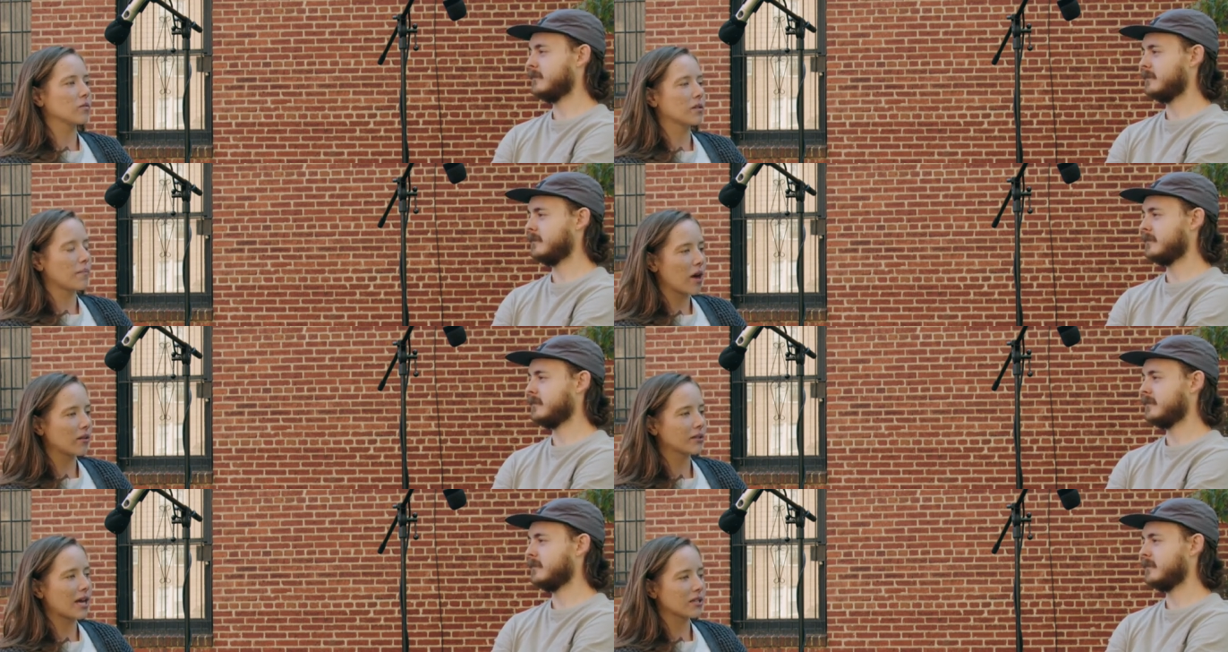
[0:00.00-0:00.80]
Speaker 1: was
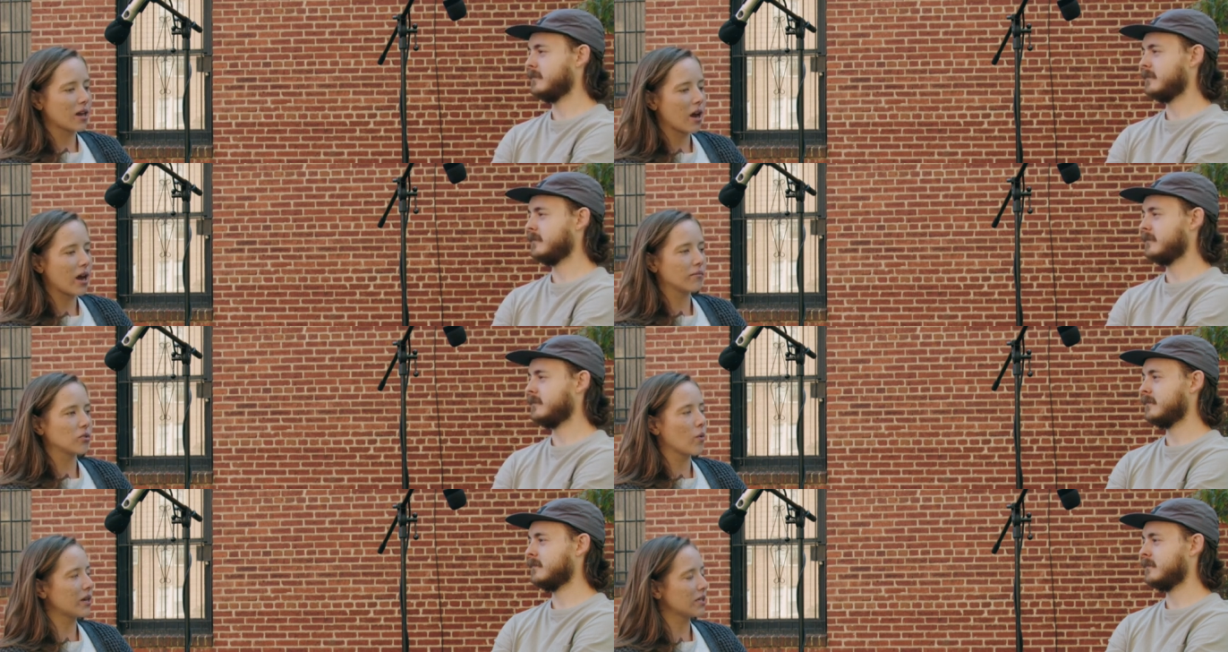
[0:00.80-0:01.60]
about that time,
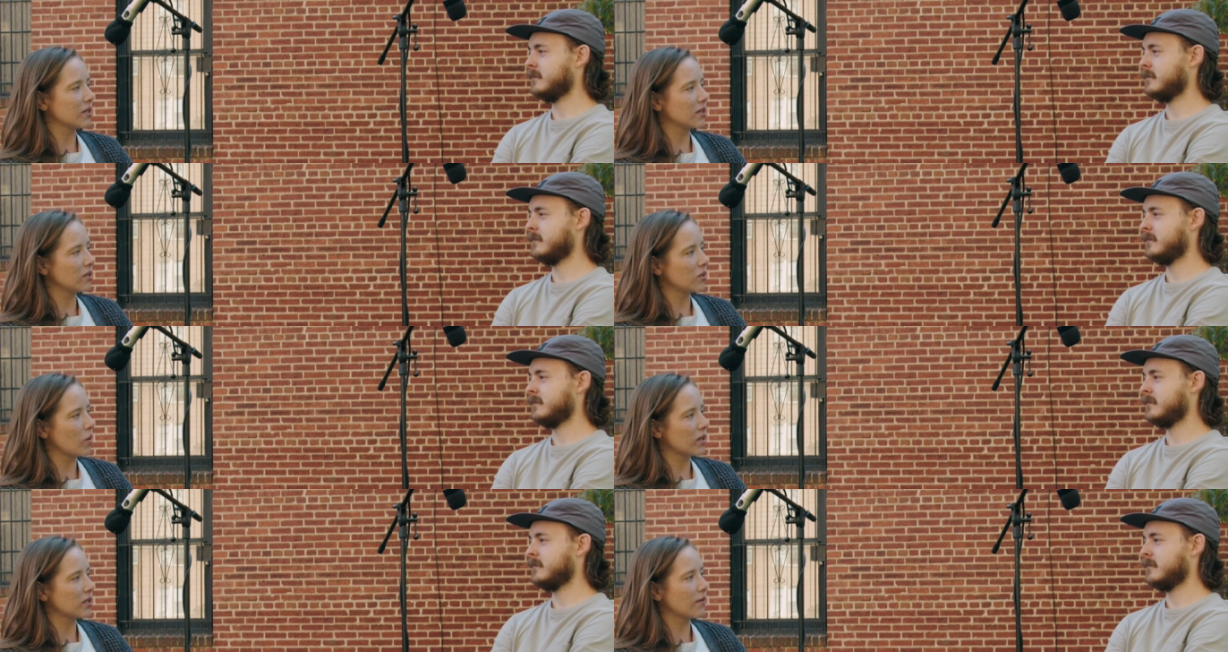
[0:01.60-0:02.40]
2016,
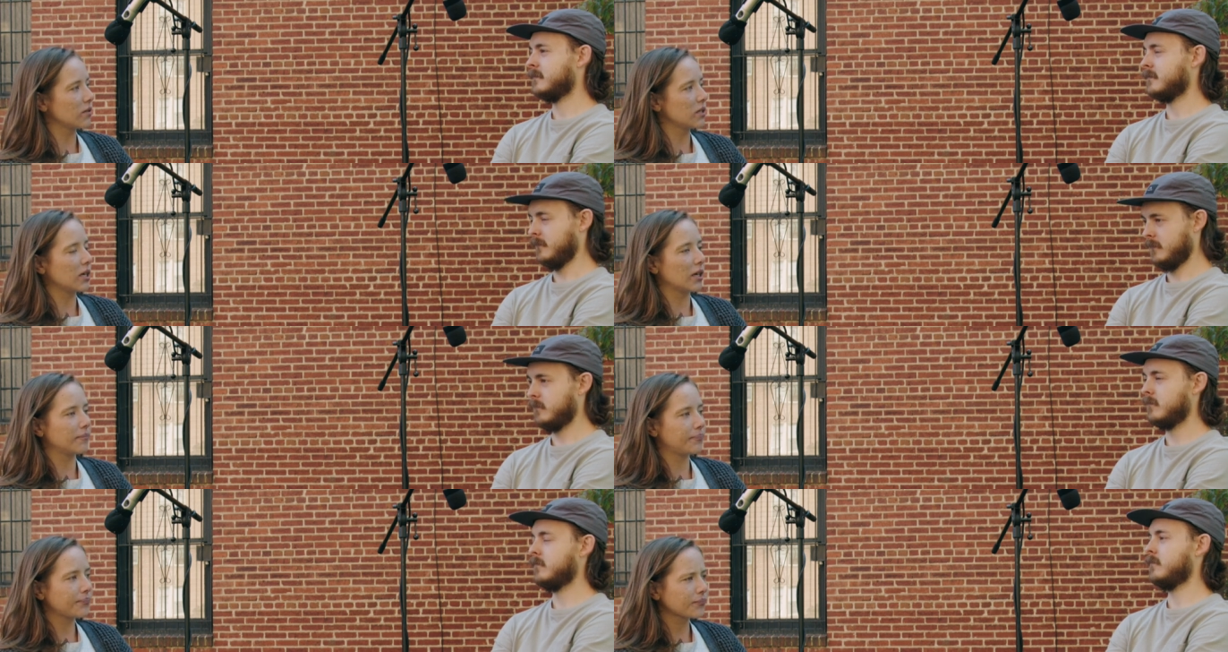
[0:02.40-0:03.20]

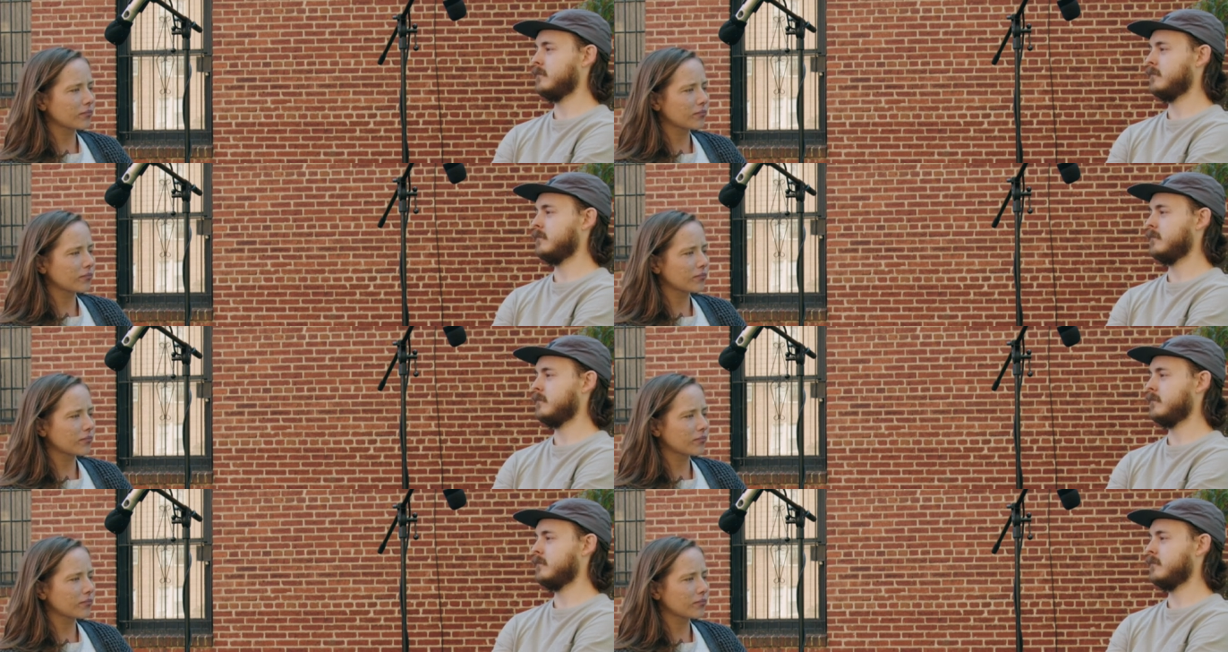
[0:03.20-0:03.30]
2017.